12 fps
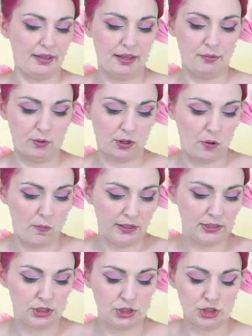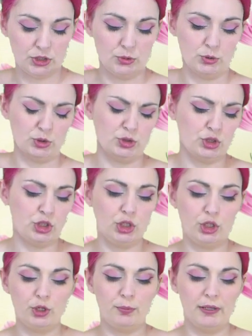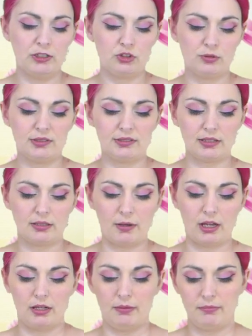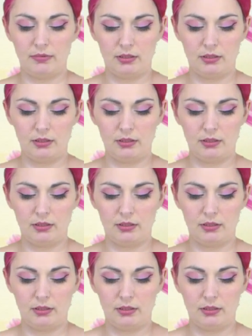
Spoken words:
And we're going to do 2 pinches at the bottom.